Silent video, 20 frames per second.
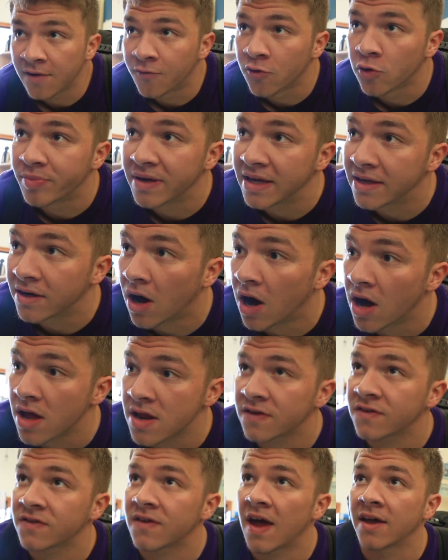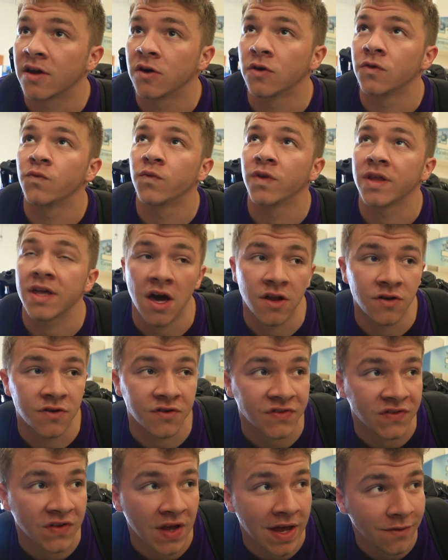If we're being honest, I couldn't really
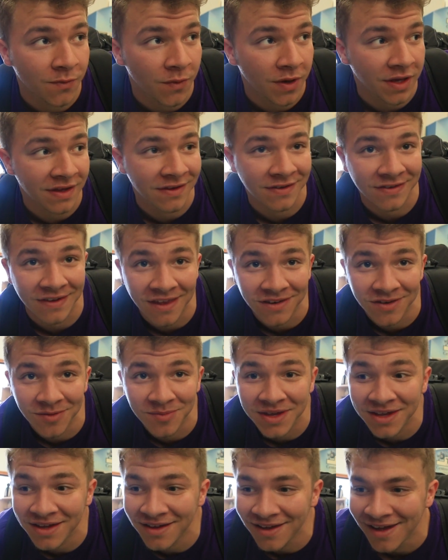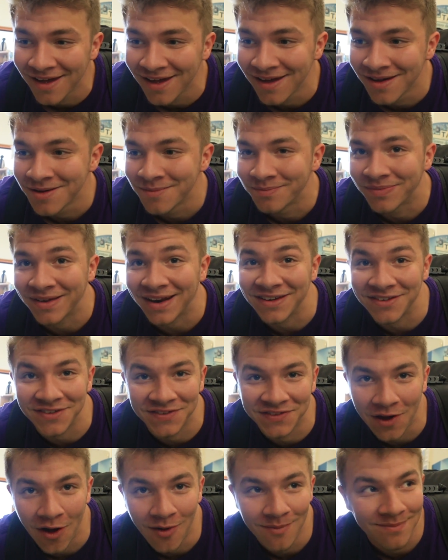understand what he said to me, but I
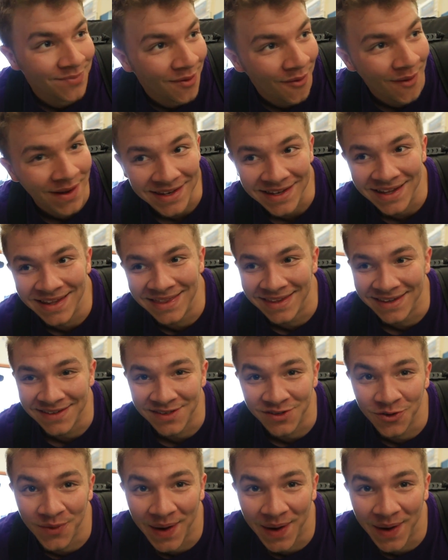just saw him point in this